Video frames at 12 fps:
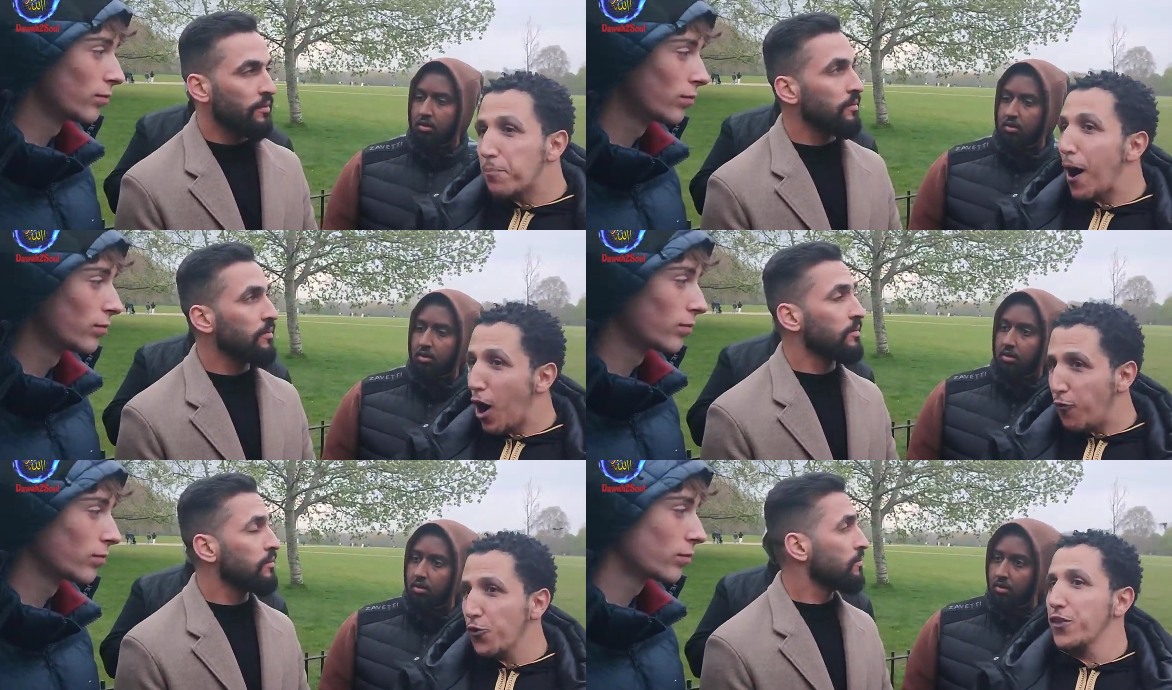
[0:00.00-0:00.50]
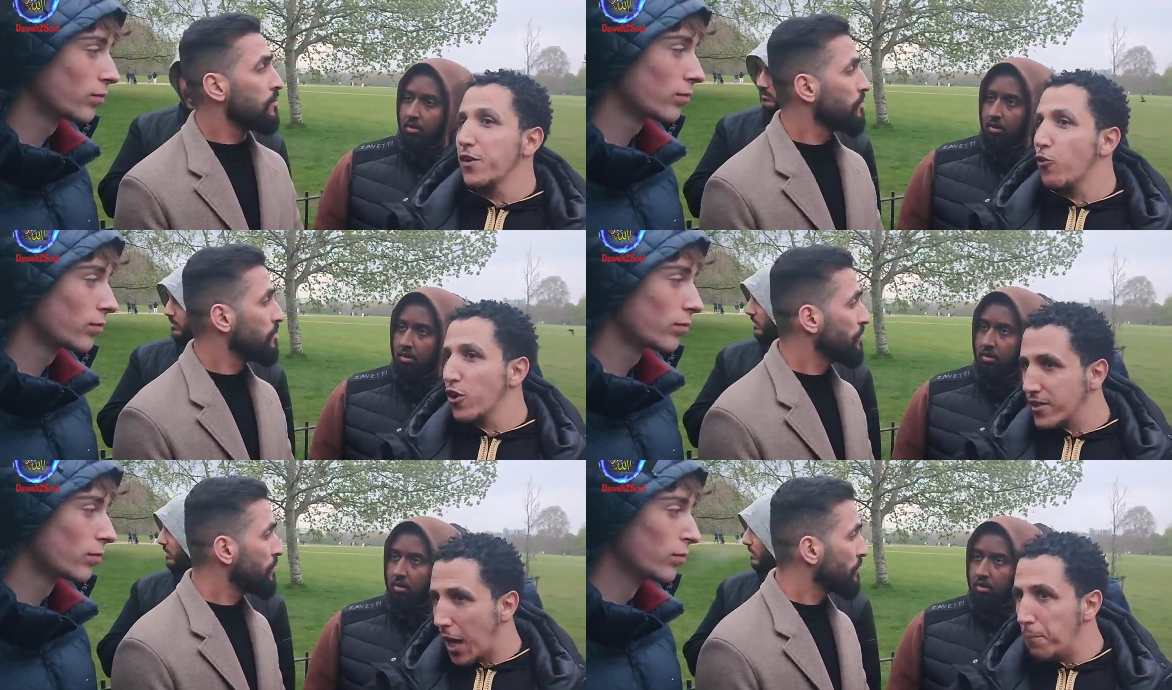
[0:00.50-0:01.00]
Speaker 1: many powerful things.
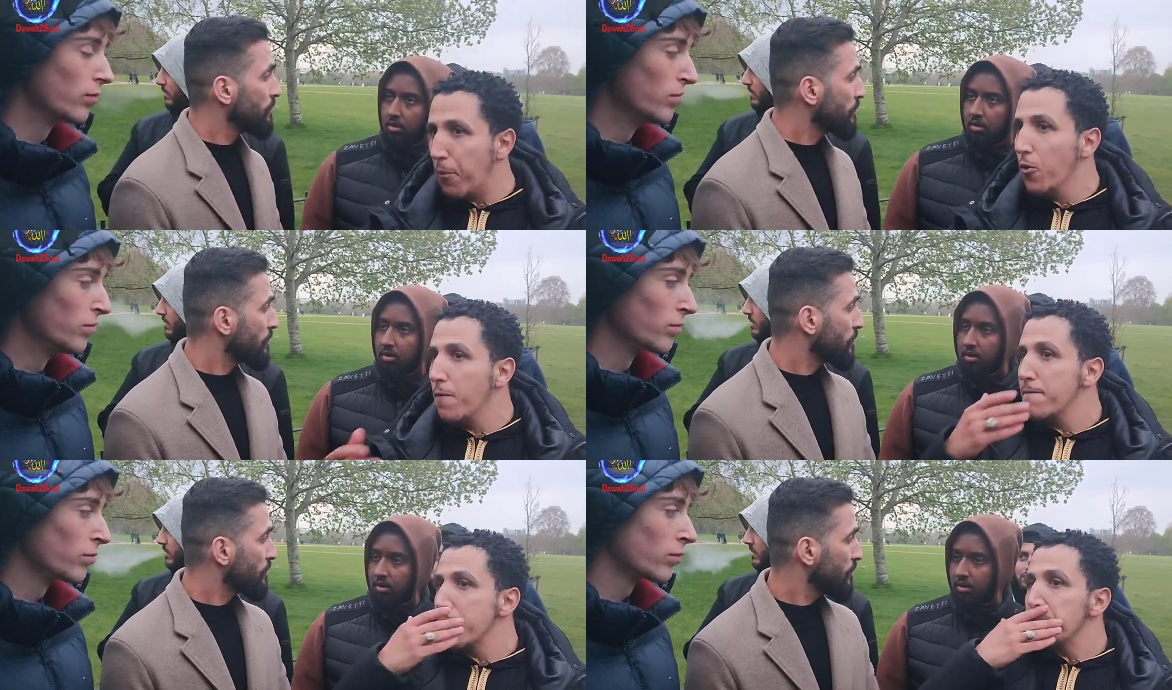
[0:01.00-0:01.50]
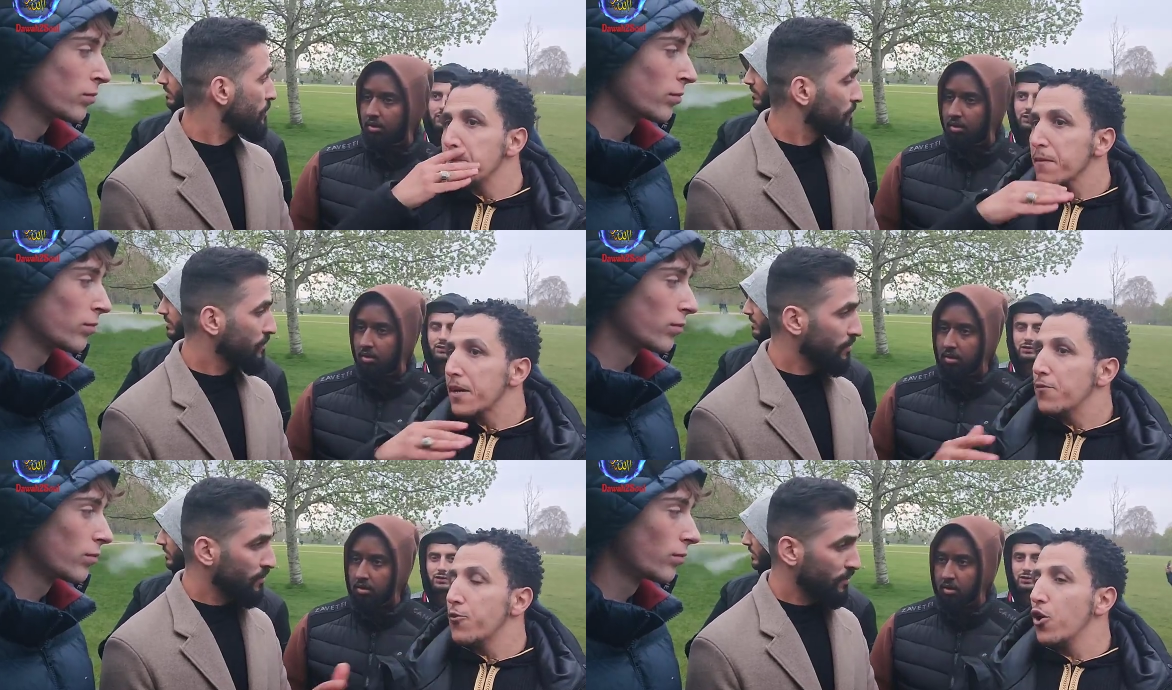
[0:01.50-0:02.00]
For example,
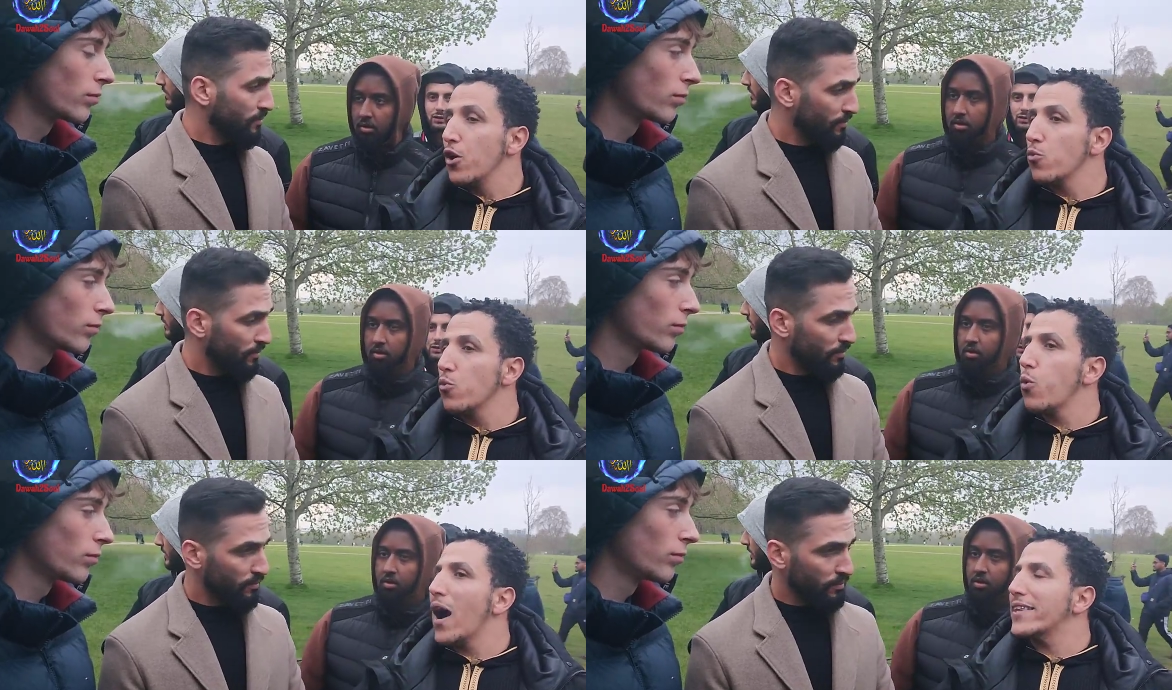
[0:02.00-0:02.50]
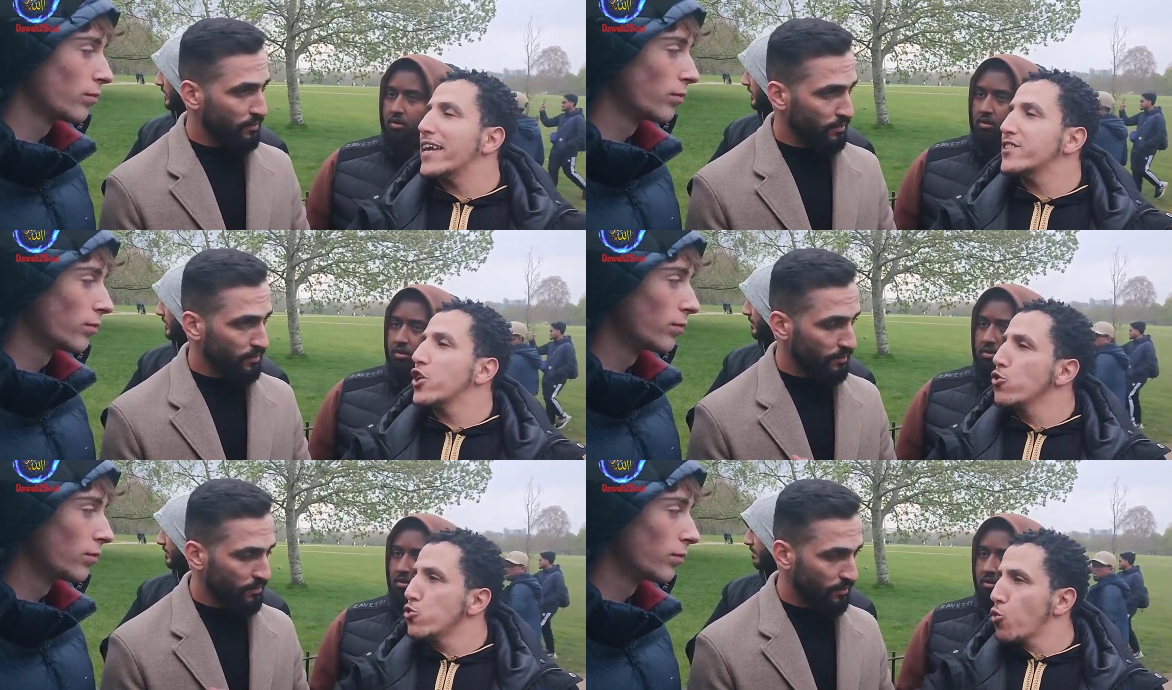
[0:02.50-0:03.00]
for why there
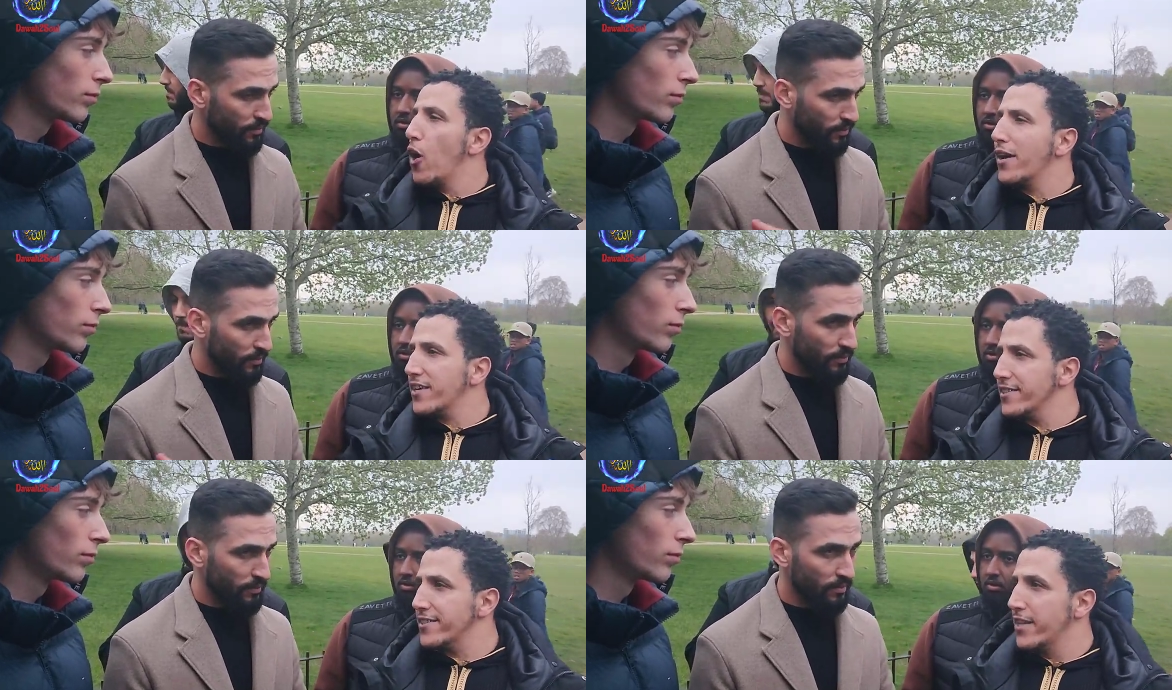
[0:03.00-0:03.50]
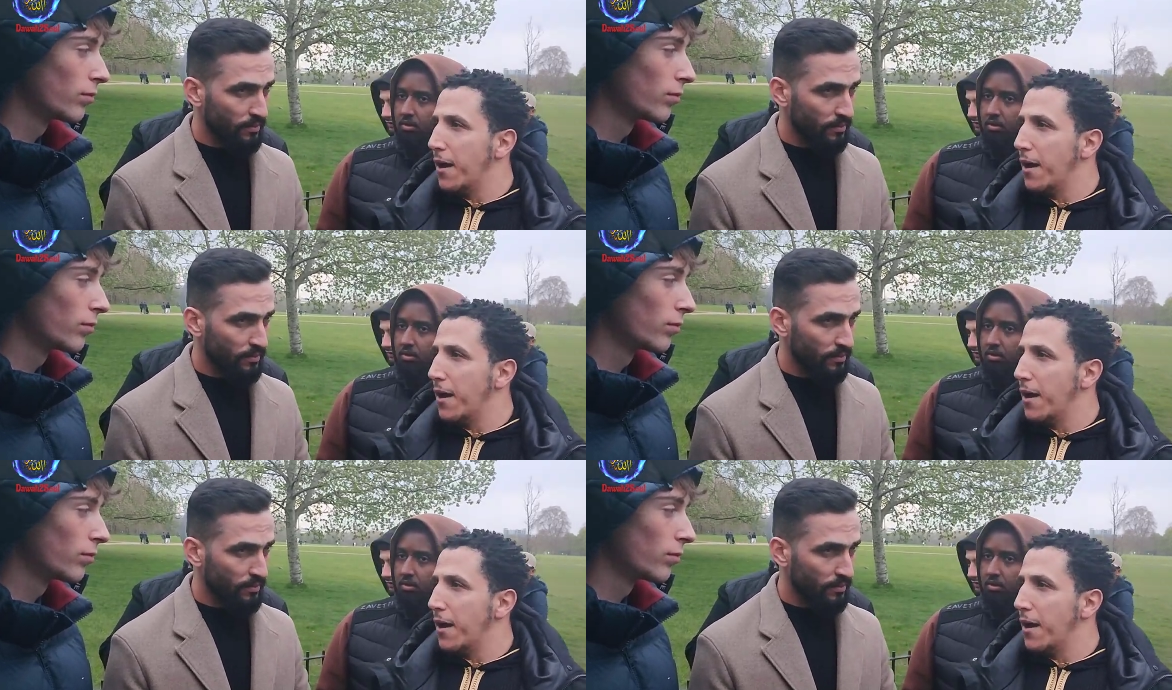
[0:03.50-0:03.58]
is a huge war against